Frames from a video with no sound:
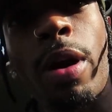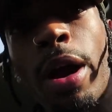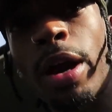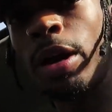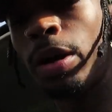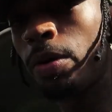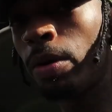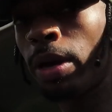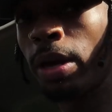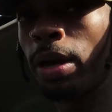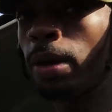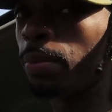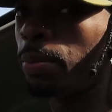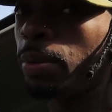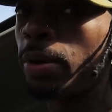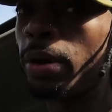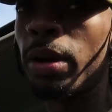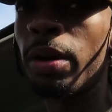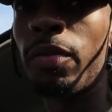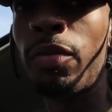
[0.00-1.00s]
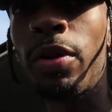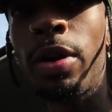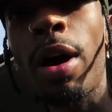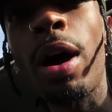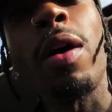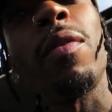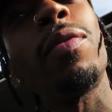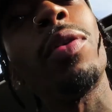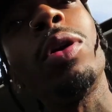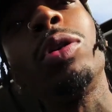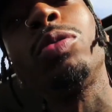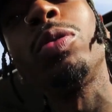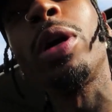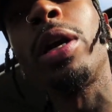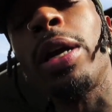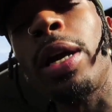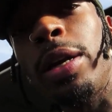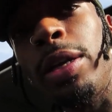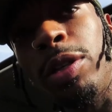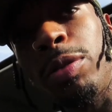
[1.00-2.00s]
Right, quick input. For y'all folks
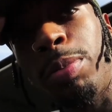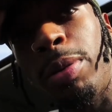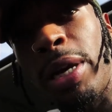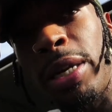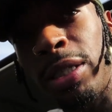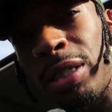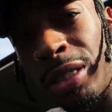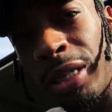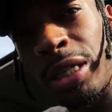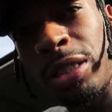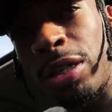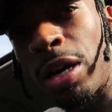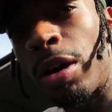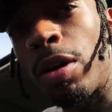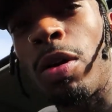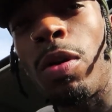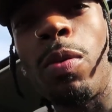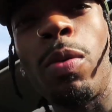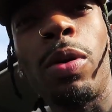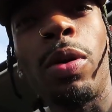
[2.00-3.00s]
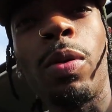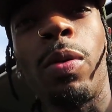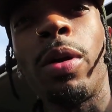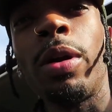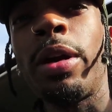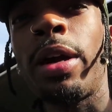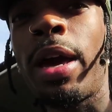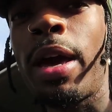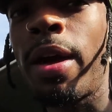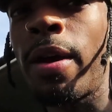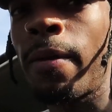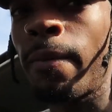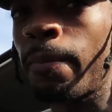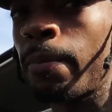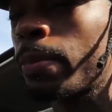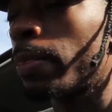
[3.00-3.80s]
working at these places that y'all don't want to work at,